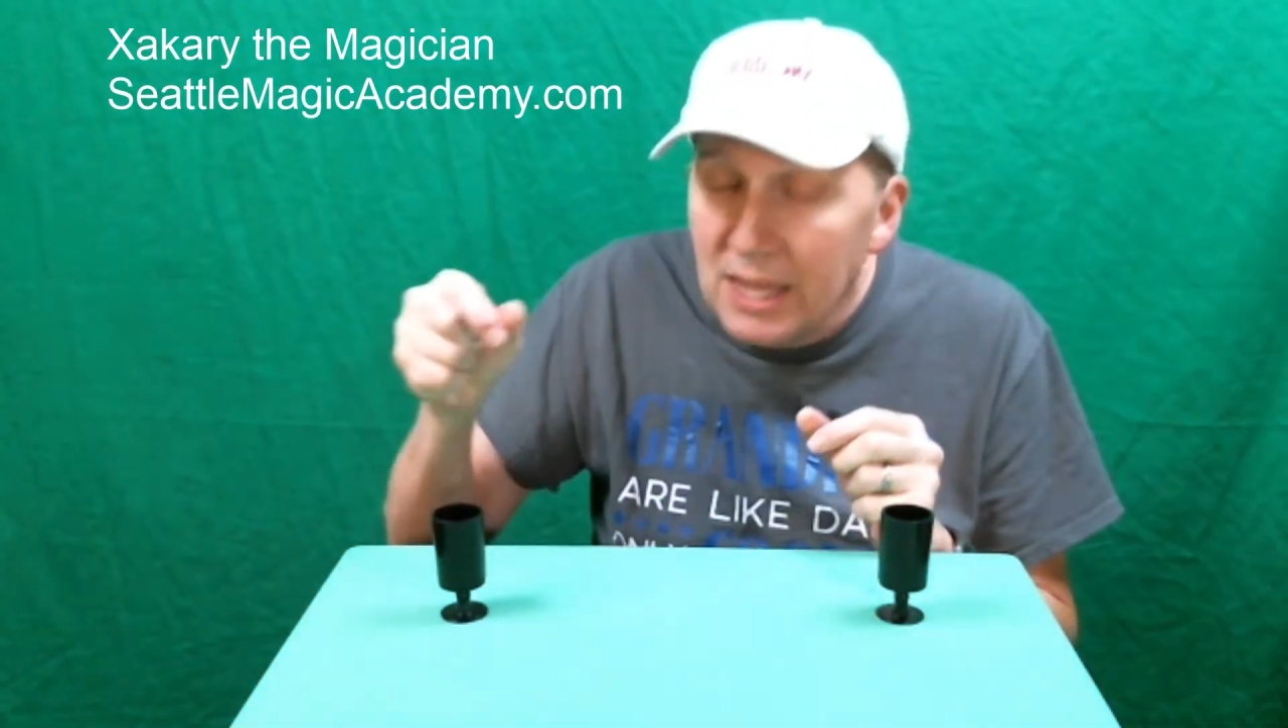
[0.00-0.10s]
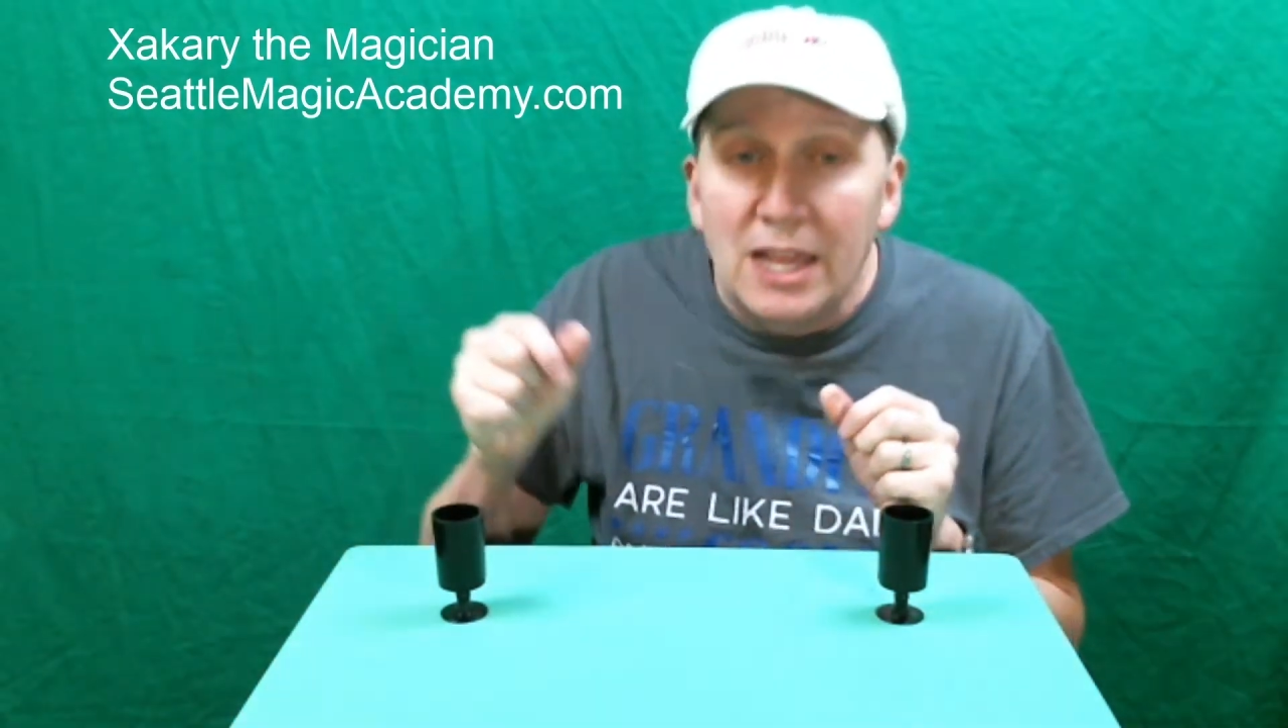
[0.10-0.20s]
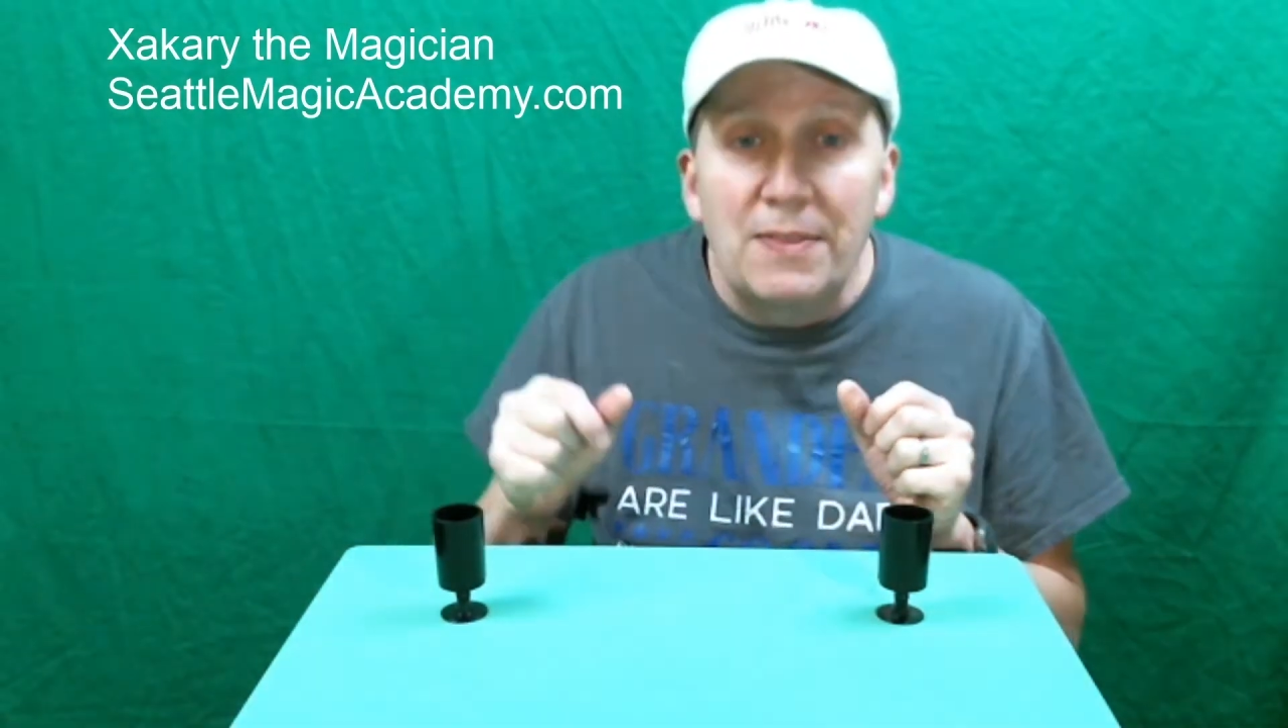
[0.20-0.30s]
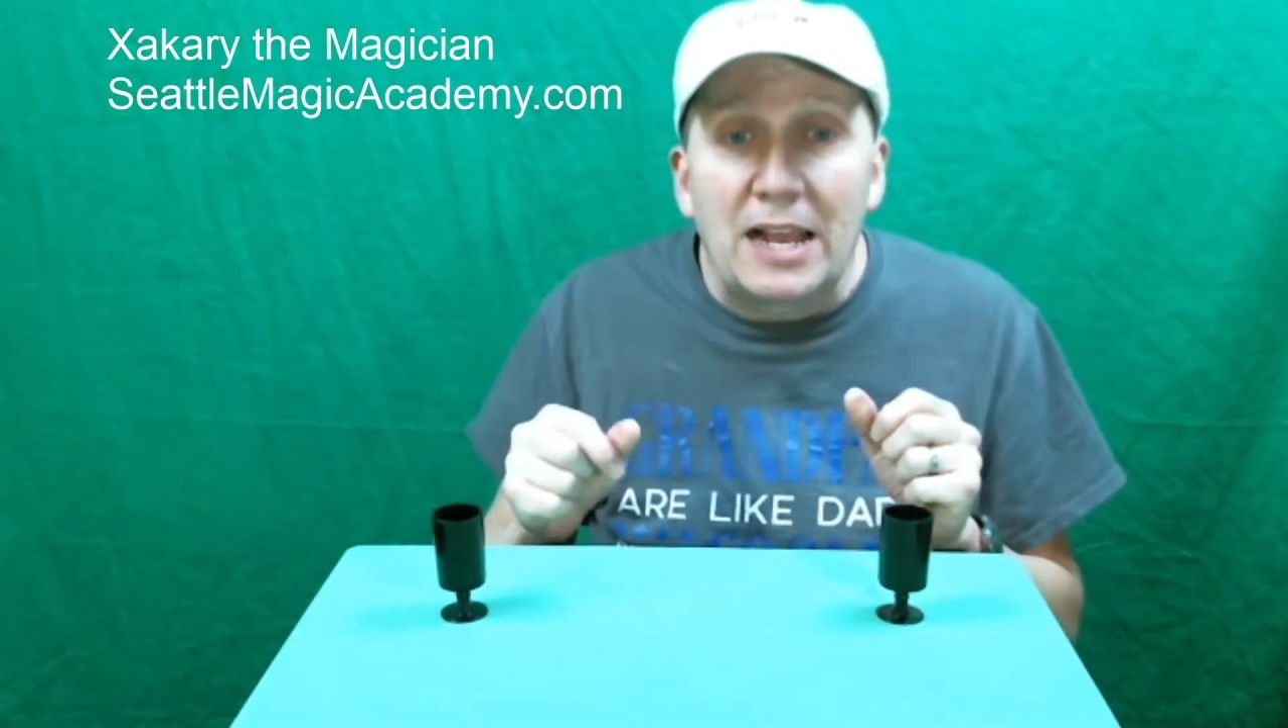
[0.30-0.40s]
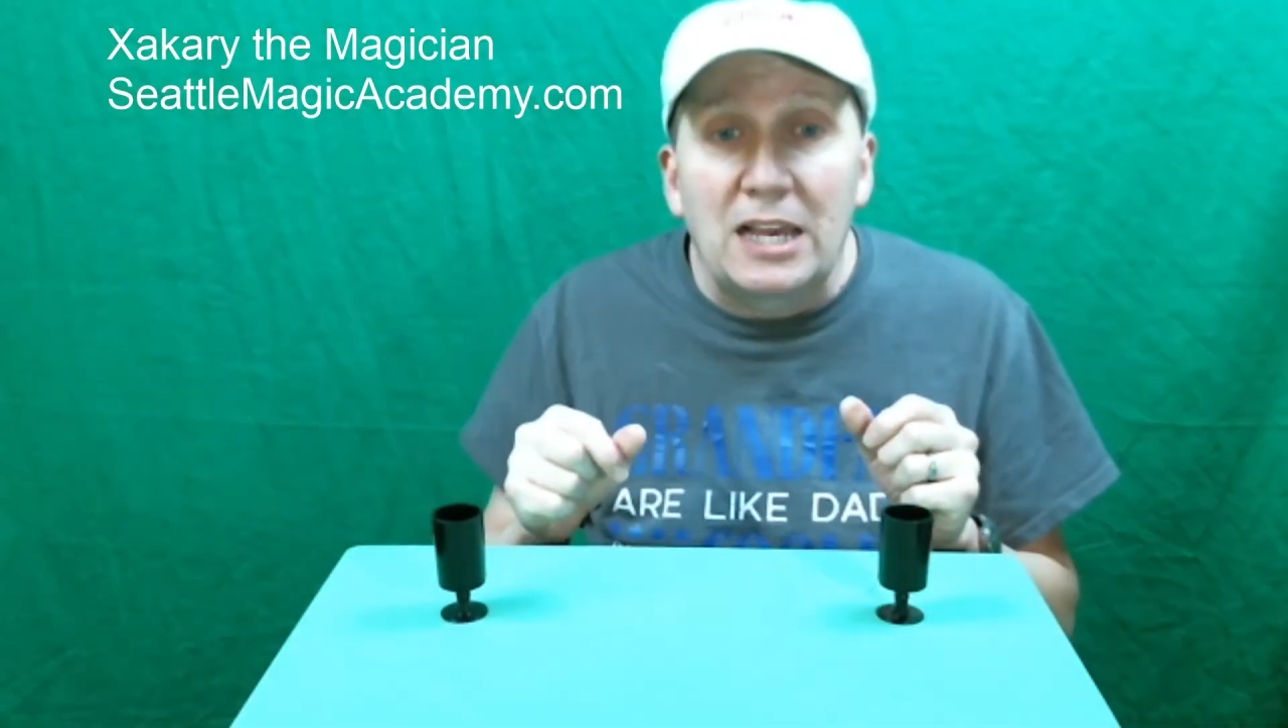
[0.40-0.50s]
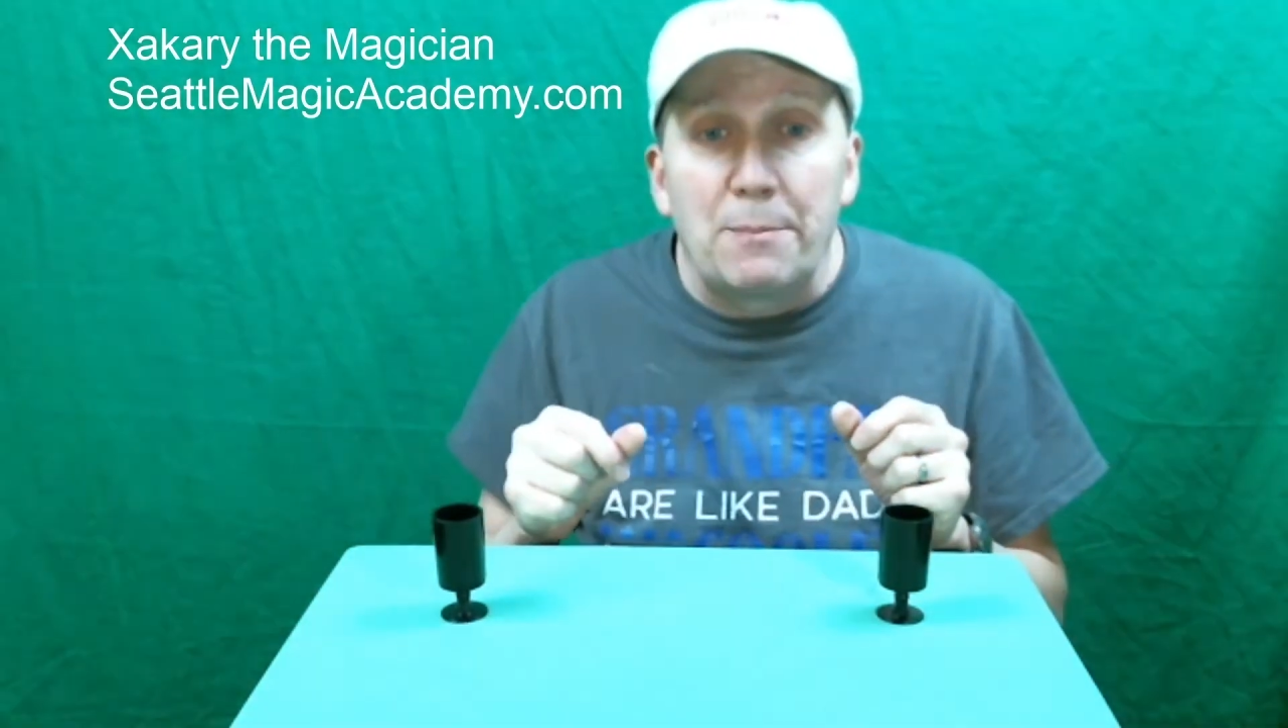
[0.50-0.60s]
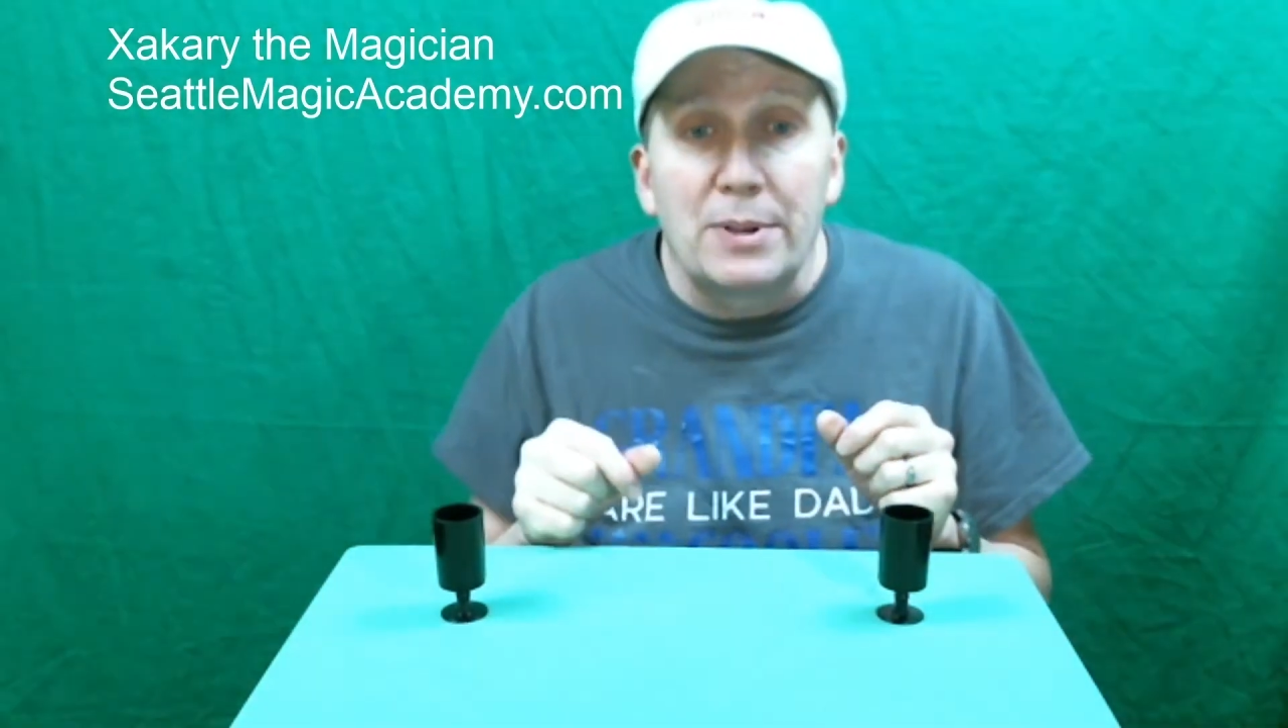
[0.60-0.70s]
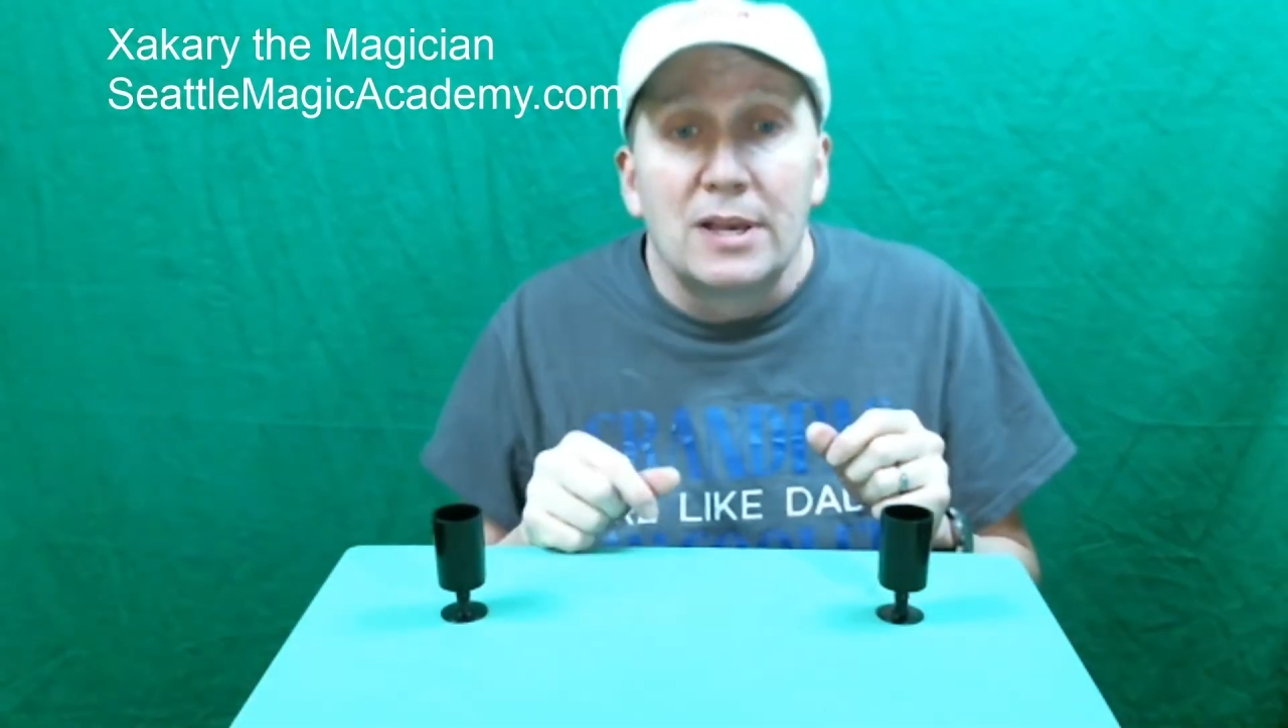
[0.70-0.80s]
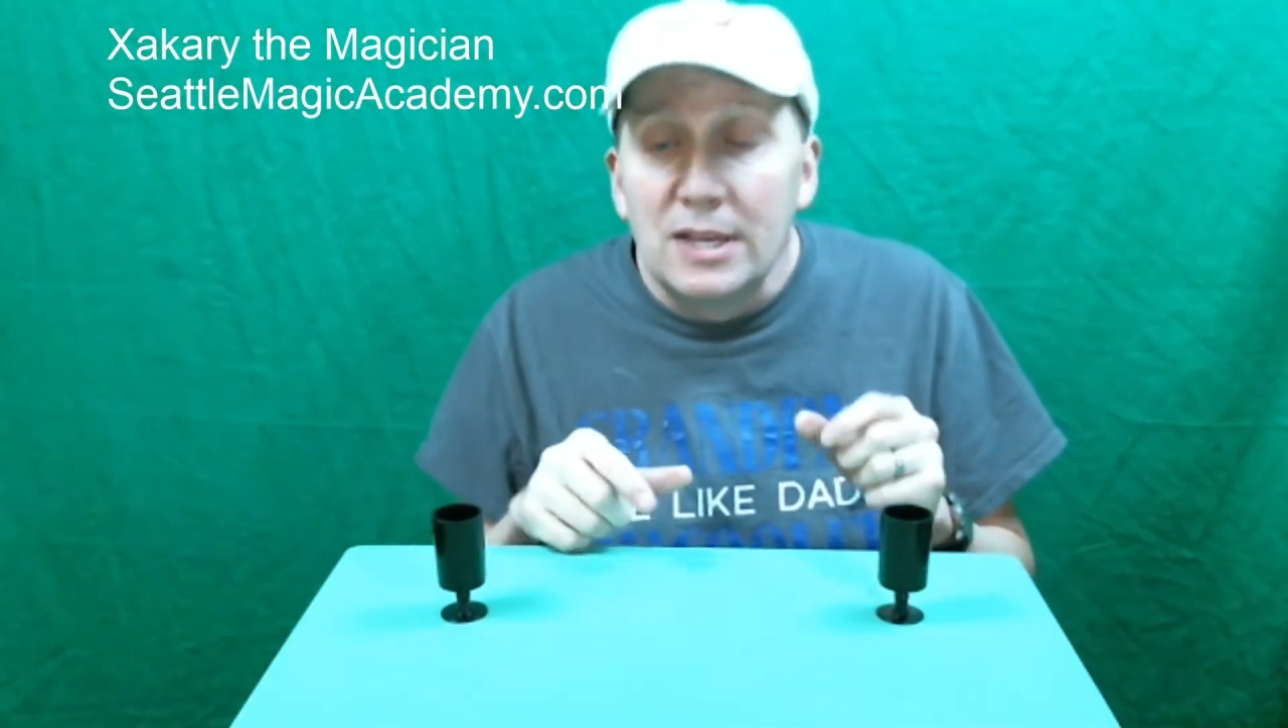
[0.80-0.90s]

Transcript: in that cup.